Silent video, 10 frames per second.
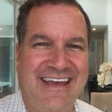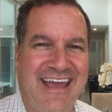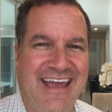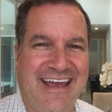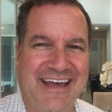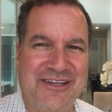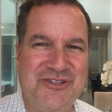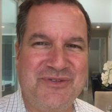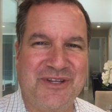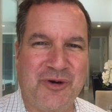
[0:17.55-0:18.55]
and
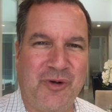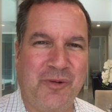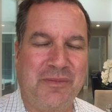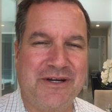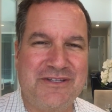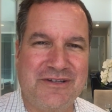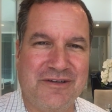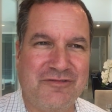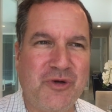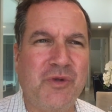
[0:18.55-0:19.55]
you did a whole bunch
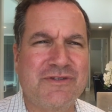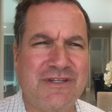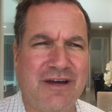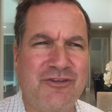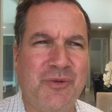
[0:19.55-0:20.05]
of cool stuff.